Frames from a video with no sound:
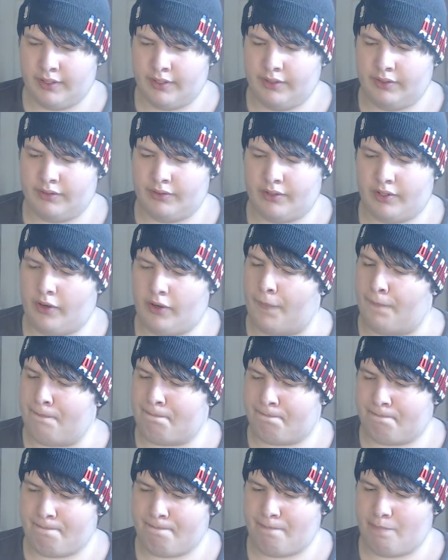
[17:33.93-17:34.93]
So,
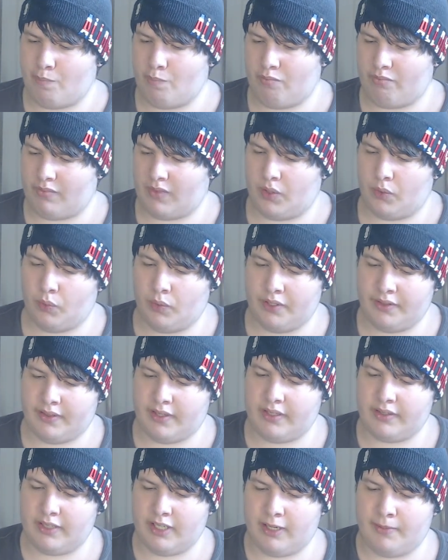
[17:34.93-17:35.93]
one
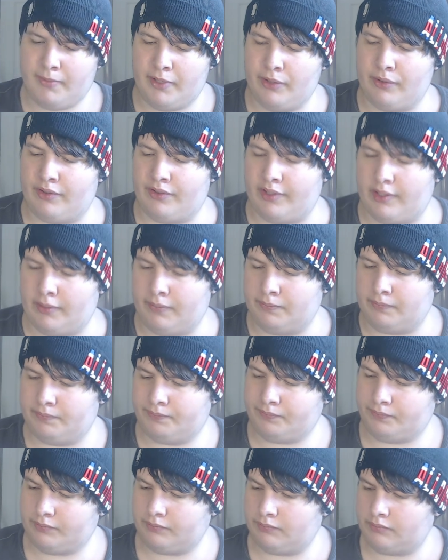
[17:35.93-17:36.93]
thing that I'm noticing
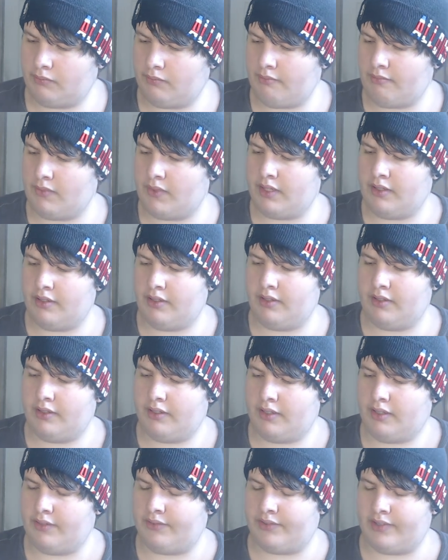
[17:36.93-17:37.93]

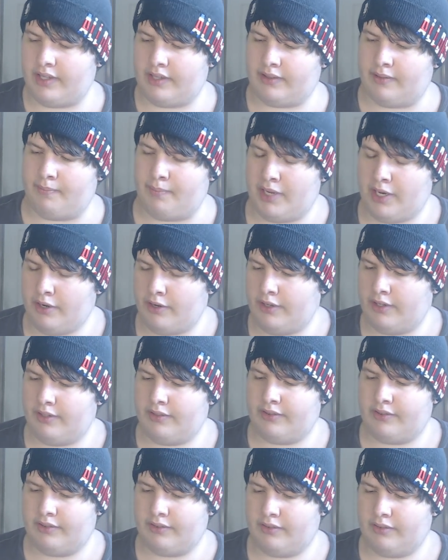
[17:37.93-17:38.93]
is that the
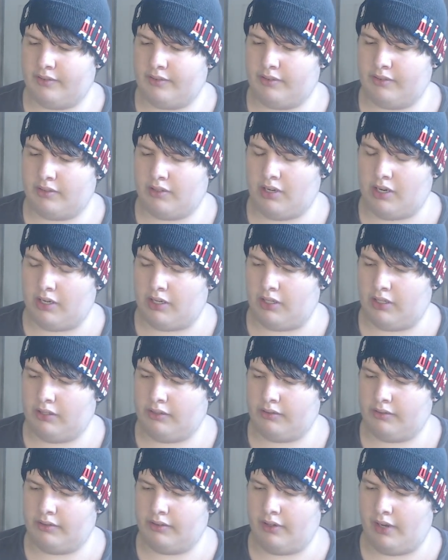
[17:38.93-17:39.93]
berries are
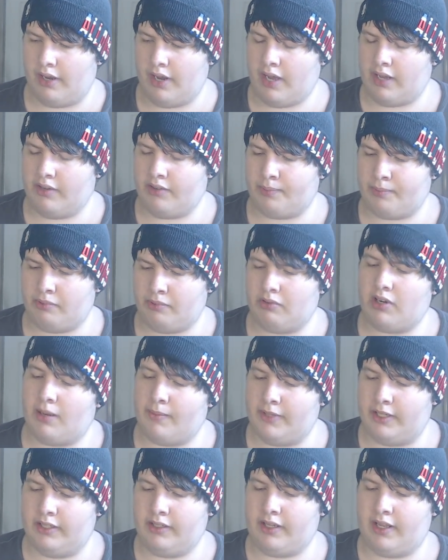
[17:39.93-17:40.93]
not as
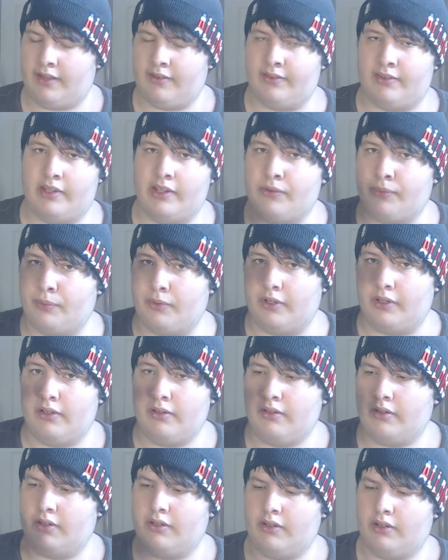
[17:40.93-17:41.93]
prominent as this one.
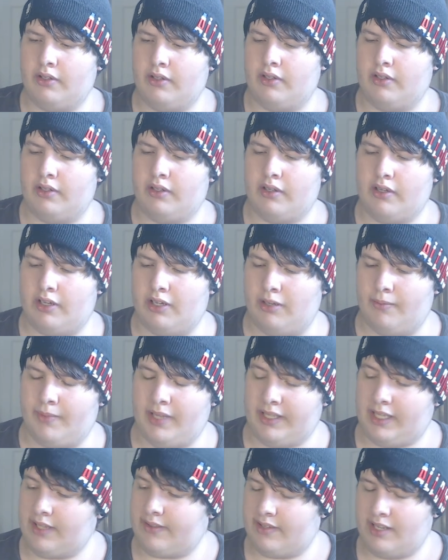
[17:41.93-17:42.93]
Um, and
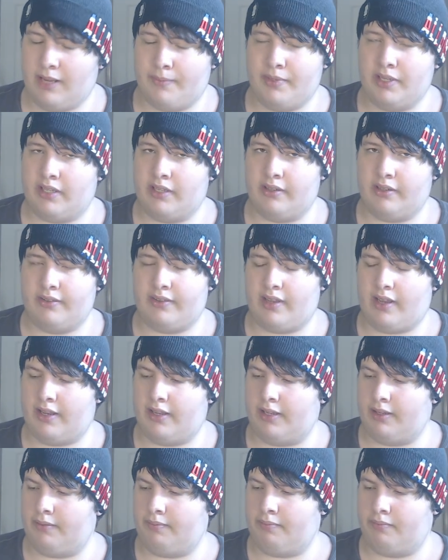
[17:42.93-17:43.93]
that's not because
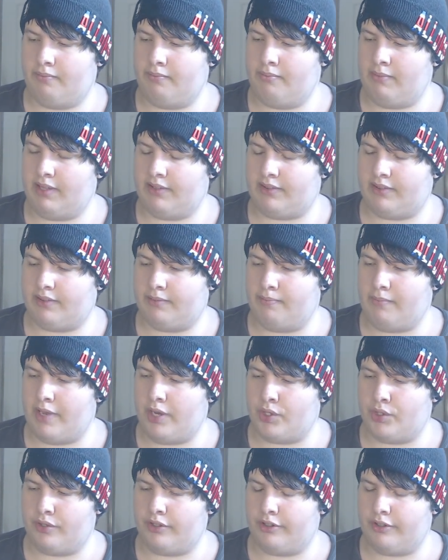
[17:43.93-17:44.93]
I
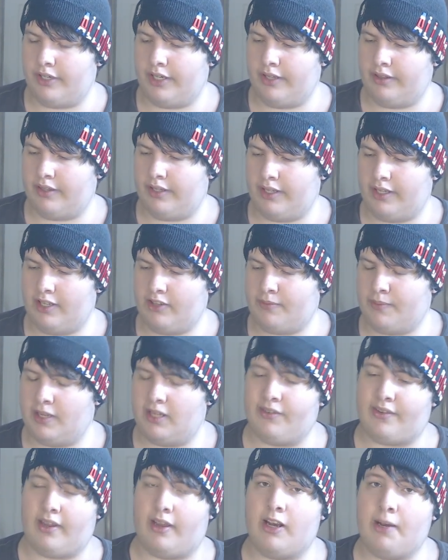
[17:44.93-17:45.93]
mismeasured or anything. It's
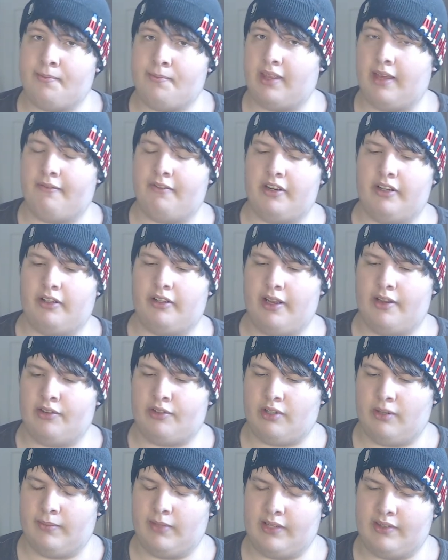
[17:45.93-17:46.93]
because I upped that vanilla ice
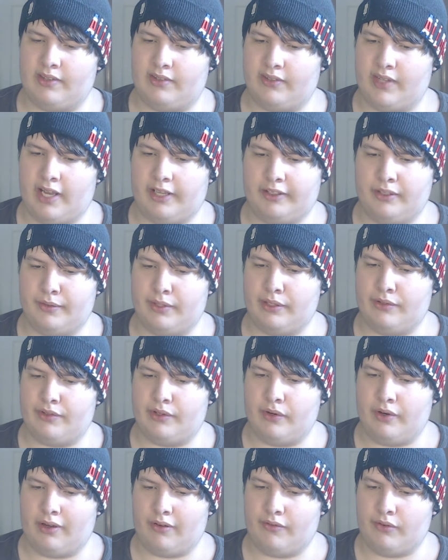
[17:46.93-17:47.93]
cream. That's exactly what I was
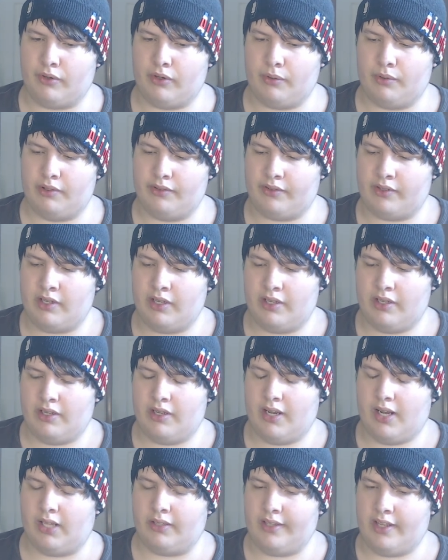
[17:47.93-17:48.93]
going for was
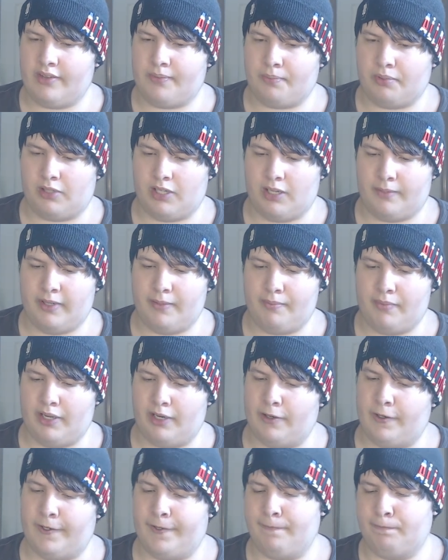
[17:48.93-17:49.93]
a less prominent
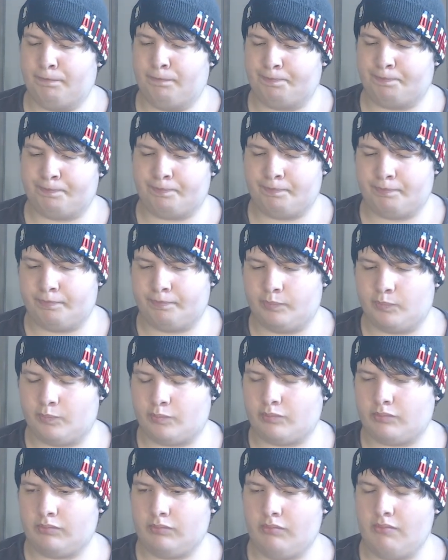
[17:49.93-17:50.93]
berry,
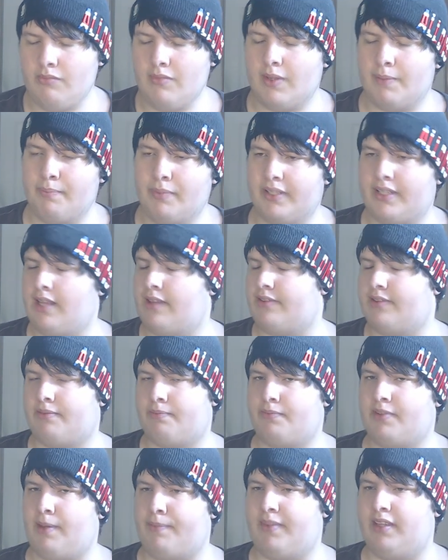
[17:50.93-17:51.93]
but that's
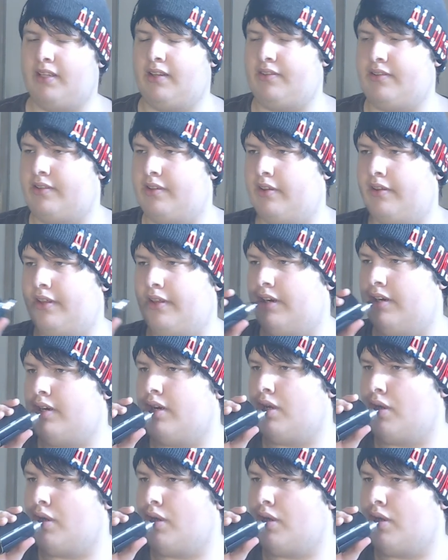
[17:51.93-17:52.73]
something that's still there.